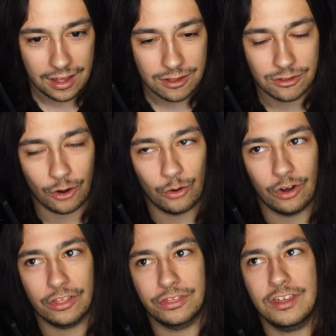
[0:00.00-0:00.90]
So
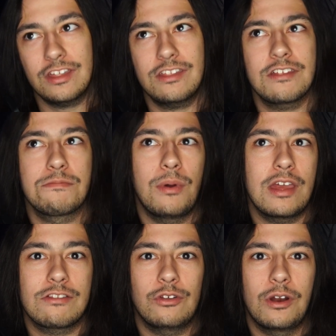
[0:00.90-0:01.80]
this is
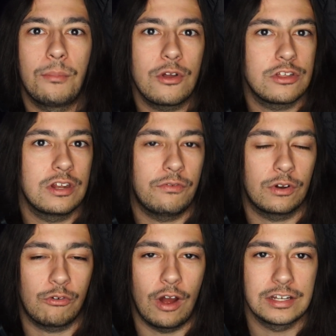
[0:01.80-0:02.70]
based on a bunch of
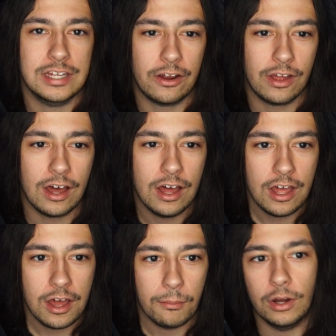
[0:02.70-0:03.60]
different criteria,
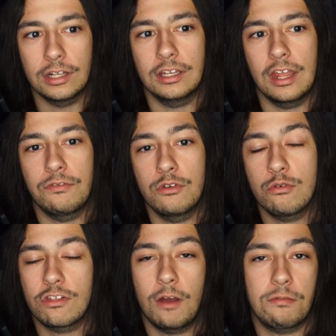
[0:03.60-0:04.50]
but if you
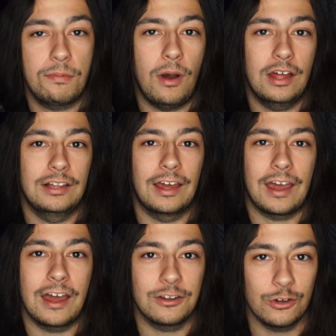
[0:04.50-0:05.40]
use HubSpot like
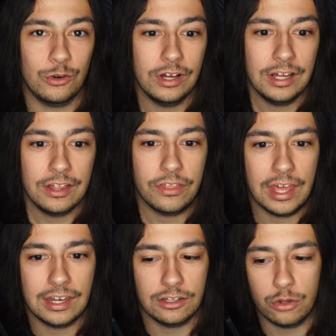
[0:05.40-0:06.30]
I do,
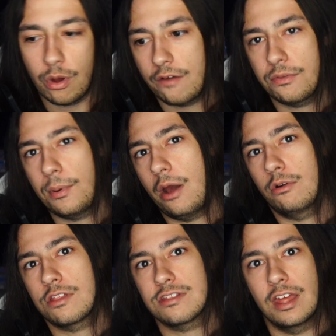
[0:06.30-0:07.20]
then you have the power to
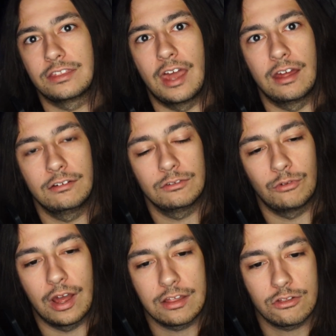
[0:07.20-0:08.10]
set that,
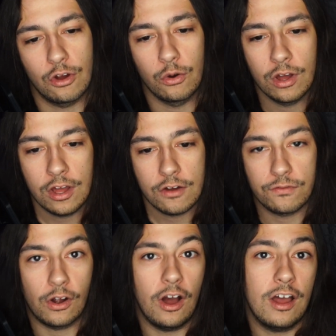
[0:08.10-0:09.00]
right? So
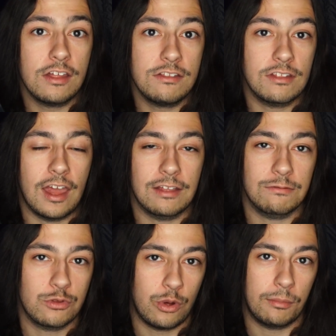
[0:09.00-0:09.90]
for us at
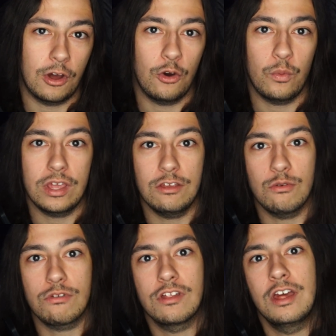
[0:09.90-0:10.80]
Trimco, we
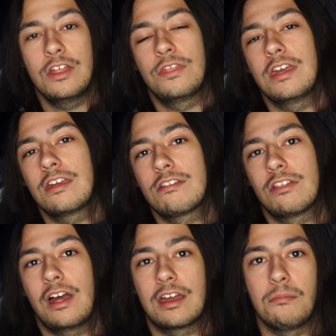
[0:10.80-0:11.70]
use things
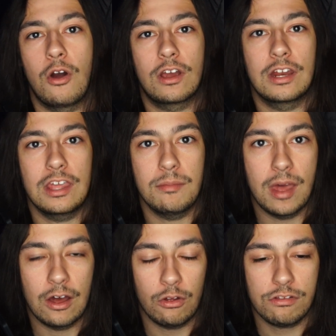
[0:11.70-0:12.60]
like marketing
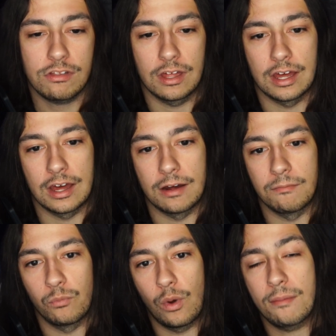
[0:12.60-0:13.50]
emails,
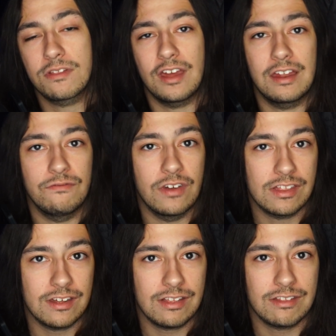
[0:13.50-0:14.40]
website
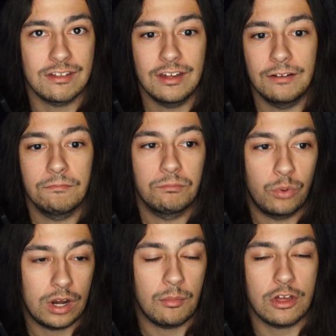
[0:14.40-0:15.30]
visits,
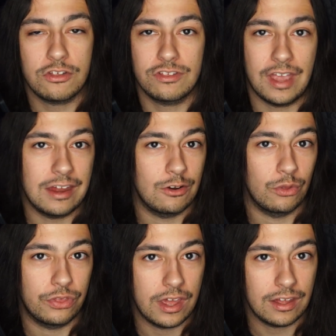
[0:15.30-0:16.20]
pretty much
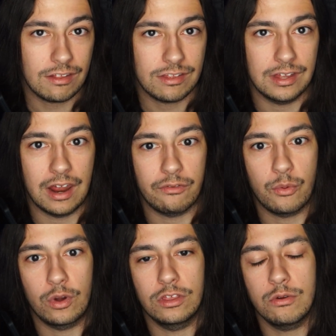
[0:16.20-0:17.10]
standard things that
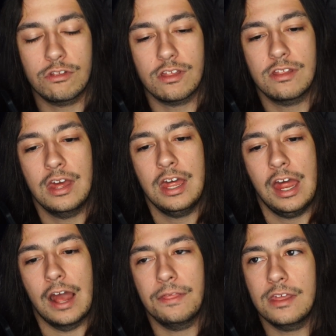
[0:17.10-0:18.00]
everyone uses.
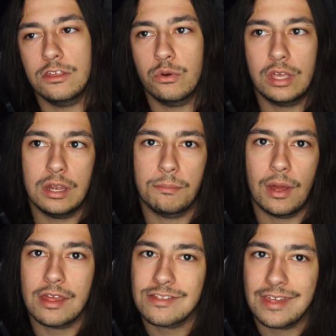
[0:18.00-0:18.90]
And then you can
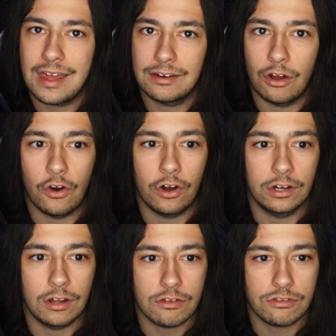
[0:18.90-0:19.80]
base that
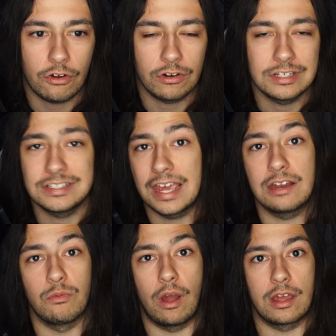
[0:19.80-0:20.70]
on a certain date
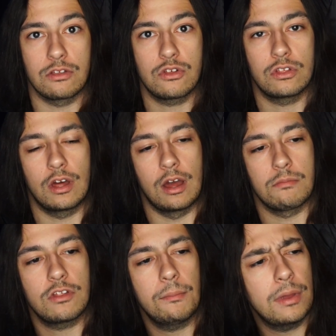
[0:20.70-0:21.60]
range.
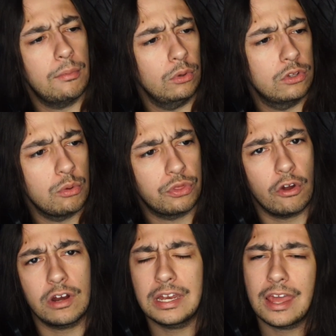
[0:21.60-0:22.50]
Some people do
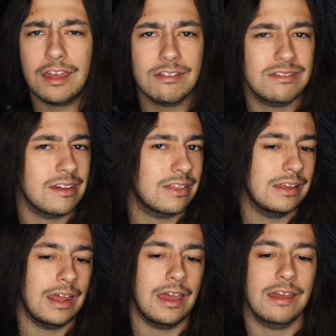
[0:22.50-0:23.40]
30 days, 60
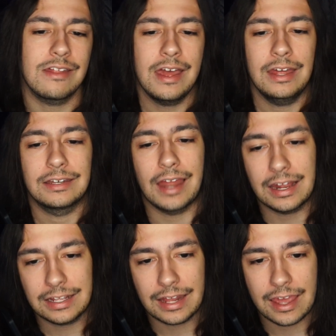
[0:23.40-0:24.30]
days,
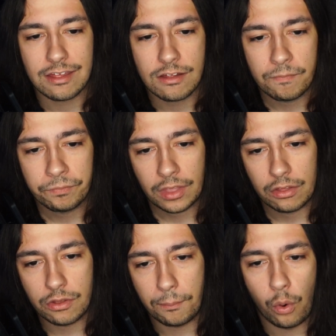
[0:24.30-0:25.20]
90 days.
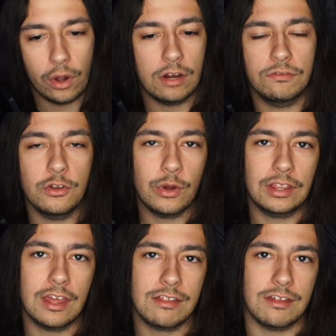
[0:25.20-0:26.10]
The point of doing
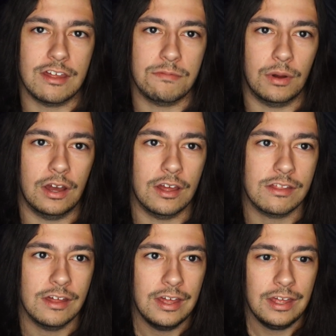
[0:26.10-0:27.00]
this is
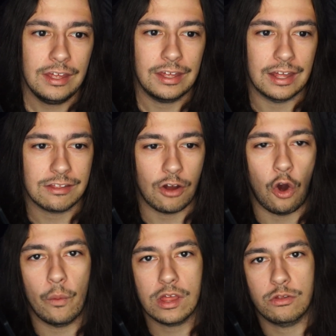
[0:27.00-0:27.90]
because it's
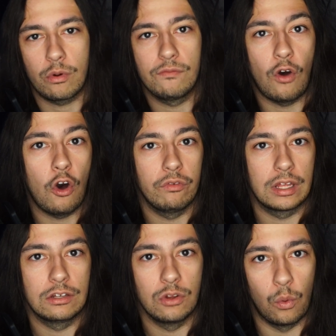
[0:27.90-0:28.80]
always a
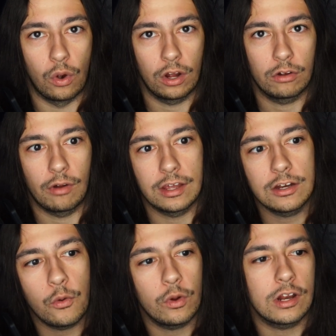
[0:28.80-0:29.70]
revolving door, right? You
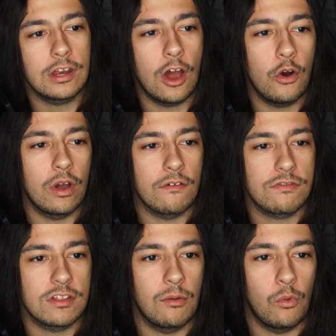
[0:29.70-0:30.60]
don't want to know if
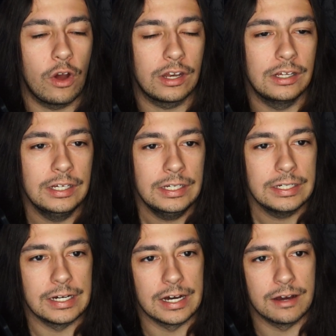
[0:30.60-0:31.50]
someone
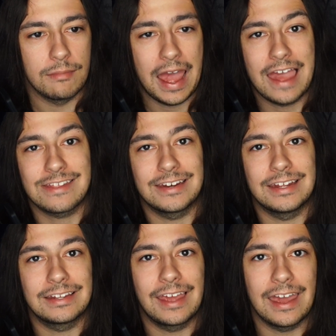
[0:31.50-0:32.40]
hasn't
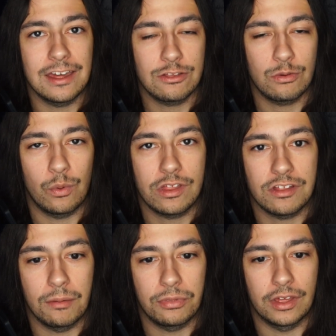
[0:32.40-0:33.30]
engaged with
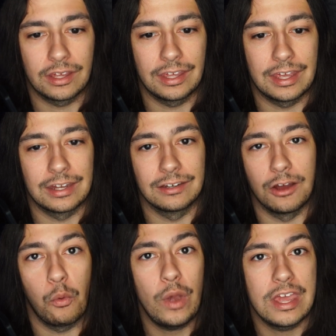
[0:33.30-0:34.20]
something in
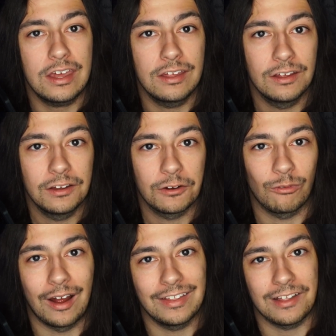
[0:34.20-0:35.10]
a week,
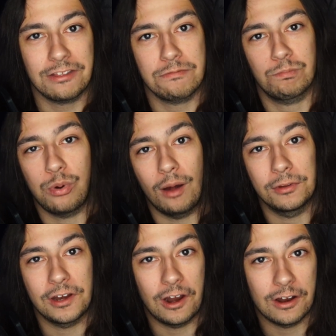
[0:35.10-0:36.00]
right? That's
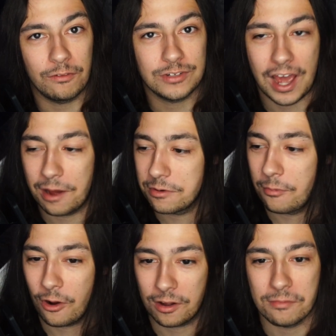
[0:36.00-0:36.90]
probably not enough time to
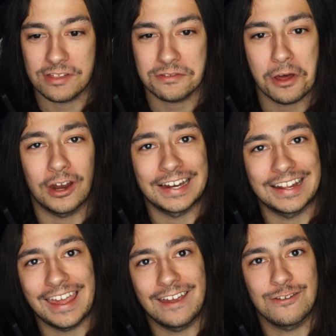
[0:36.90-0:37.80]
mark them as
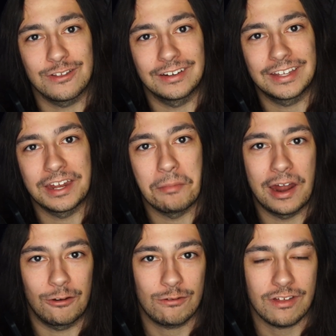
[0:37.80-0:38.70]
unengaged and get them out
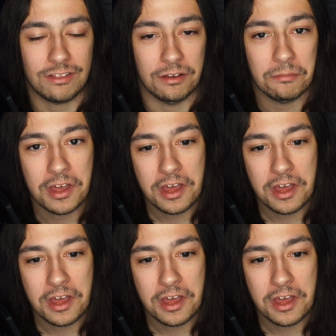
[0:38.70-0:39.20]
of your system.